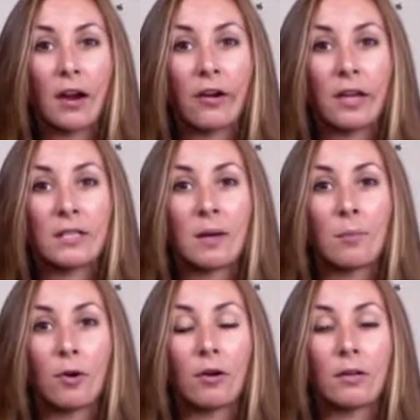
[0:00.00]
area
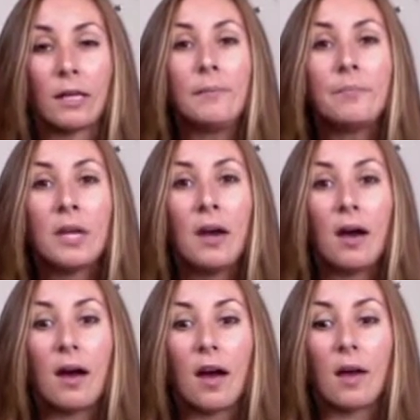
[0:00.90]
temporarily.
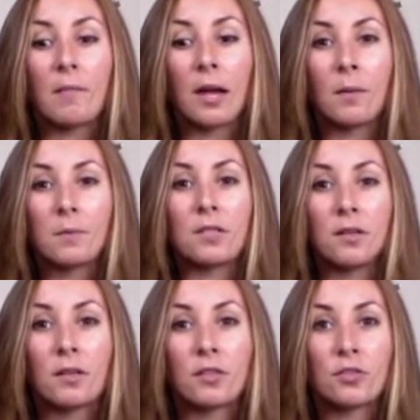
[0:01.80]
It helps
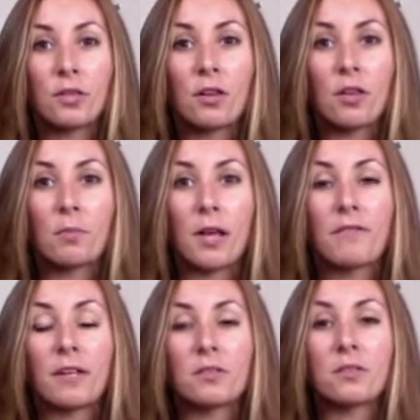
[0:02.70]
to constrict all the
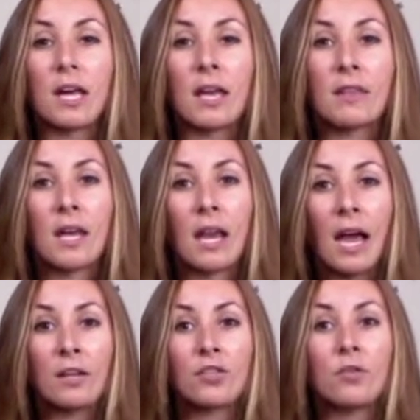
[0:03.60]
blood vessels, and then
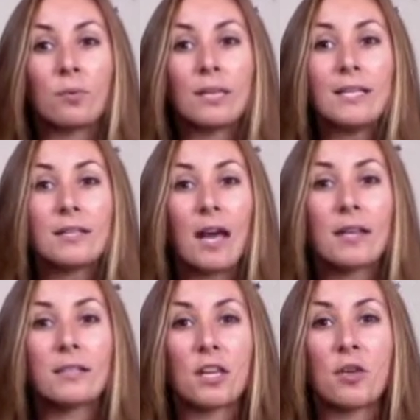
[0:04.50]
as you release the
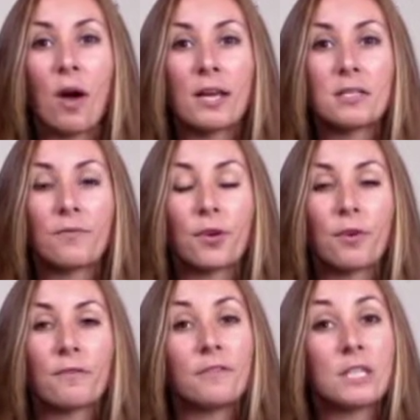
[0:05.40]
ice, say you ice
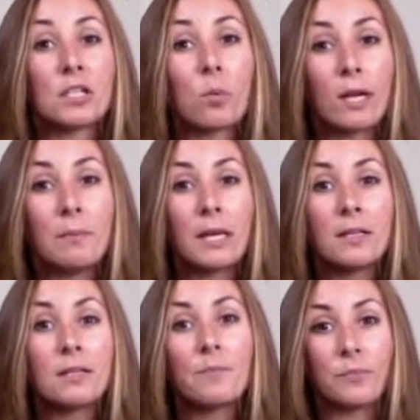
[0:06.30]
for 15-20
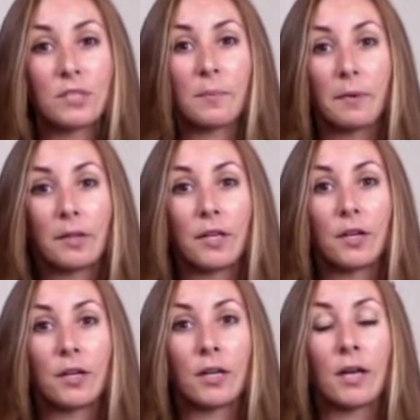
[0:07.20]
minutes, typically a
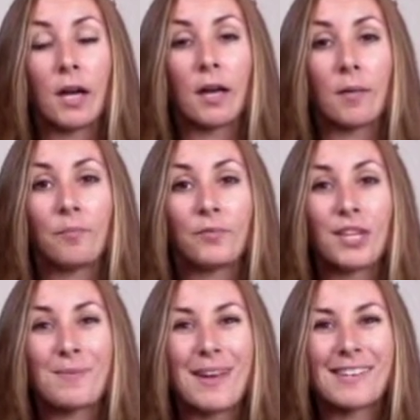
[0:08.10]
good
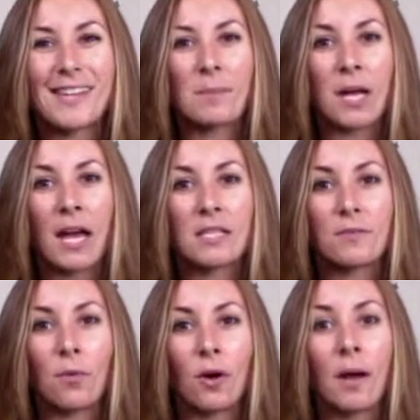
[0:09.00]
amount of time to ice
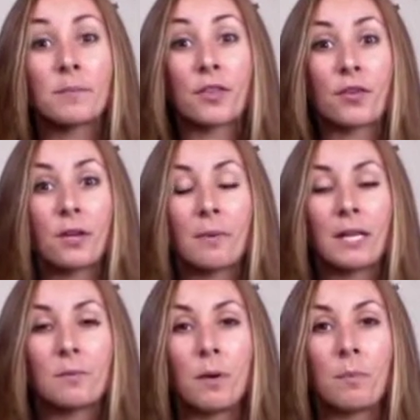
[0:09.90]
for, up to 30
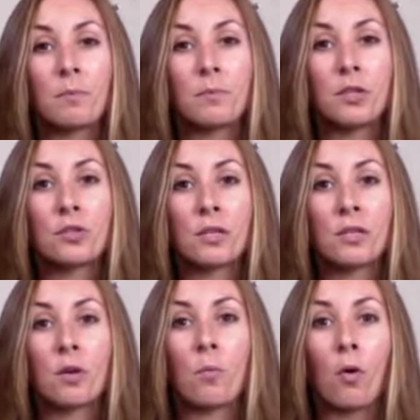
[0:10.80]
minutes, but usually
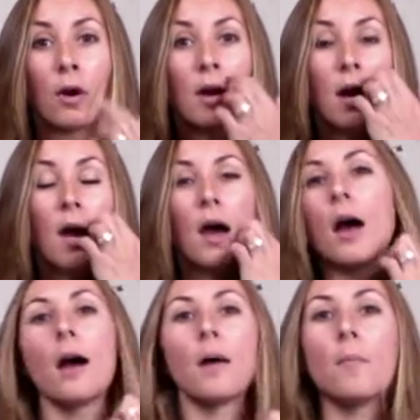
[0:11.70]
no more,
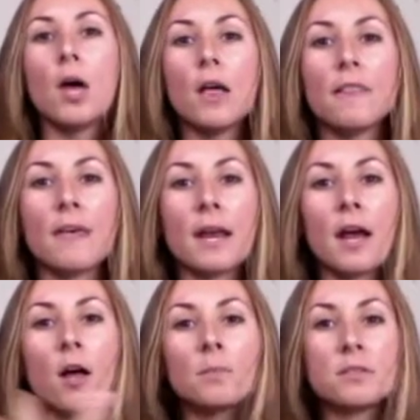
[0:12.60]
then it
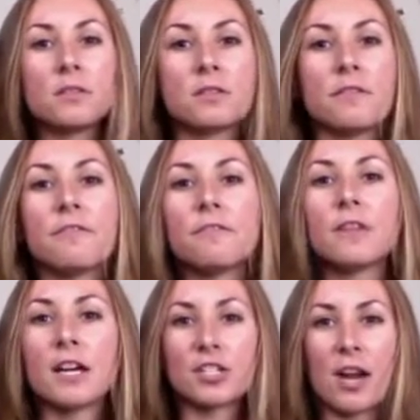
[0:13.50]
helps to
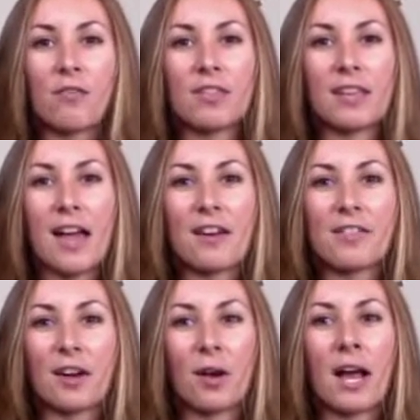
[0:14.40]
flush everything out
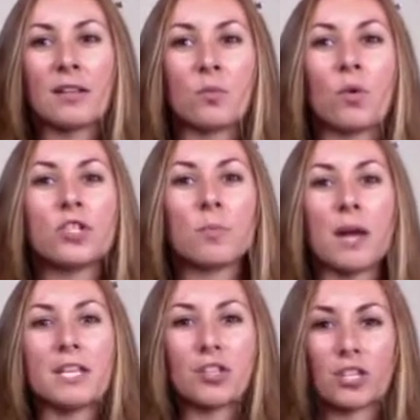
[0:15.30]
of there. Once your
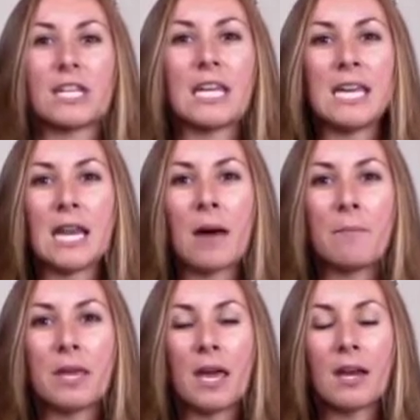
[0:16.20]
body starts to heat
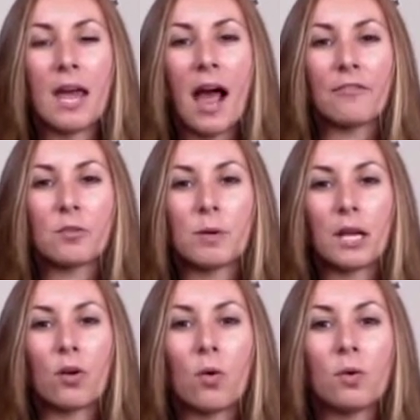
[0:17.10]
up again after
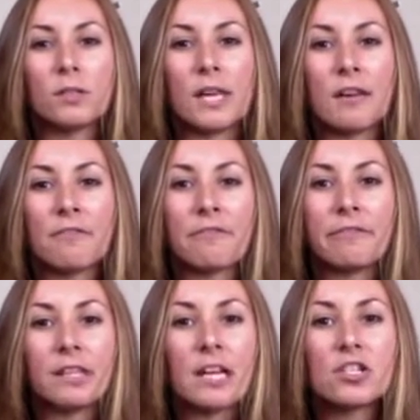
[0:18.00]
being cold, it
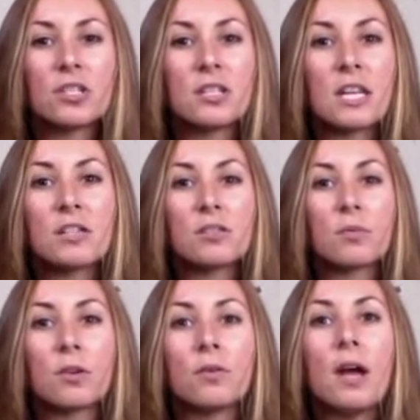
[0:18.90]
flushes things
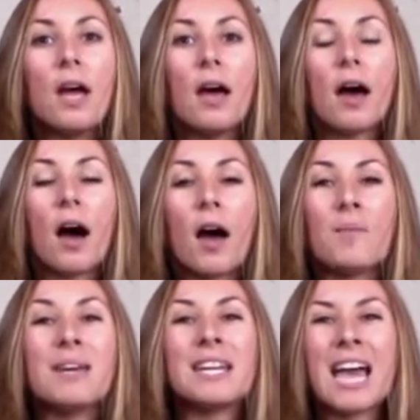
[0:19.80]
through,
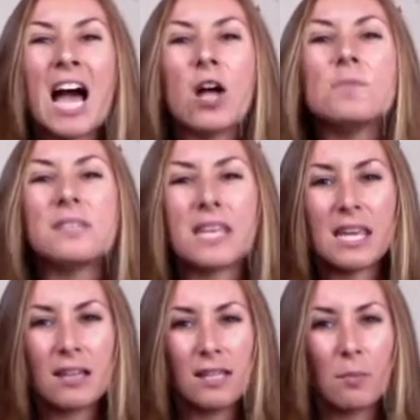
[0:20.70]
and it helps the
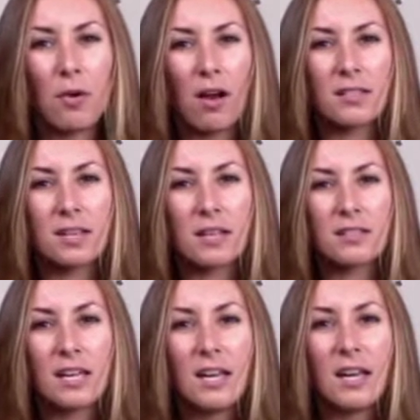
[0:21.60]
healing
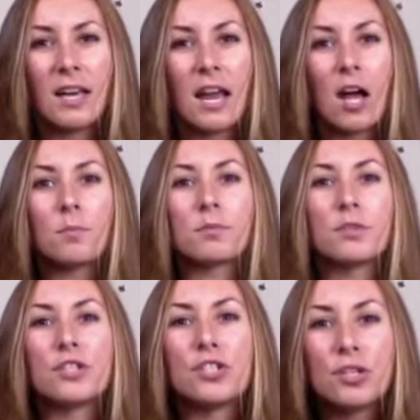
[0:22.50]
process, and it helps
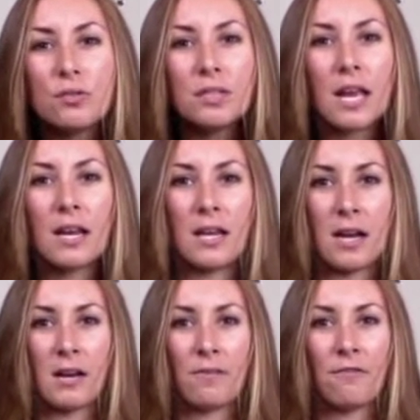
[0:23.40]
reduce any
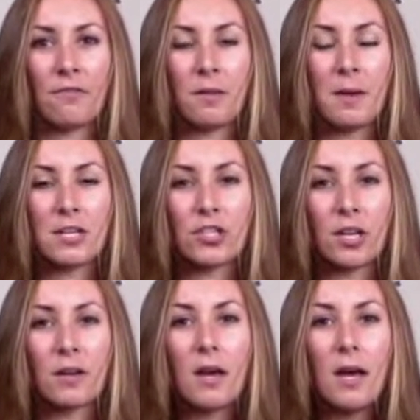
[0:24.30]
kind of
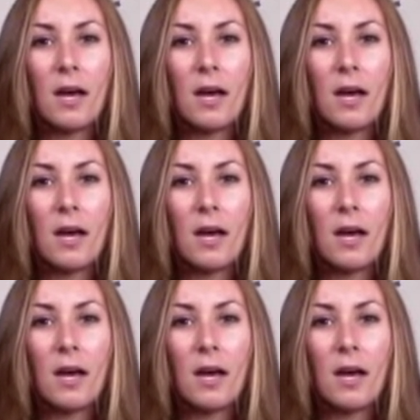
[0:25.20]
inflammation.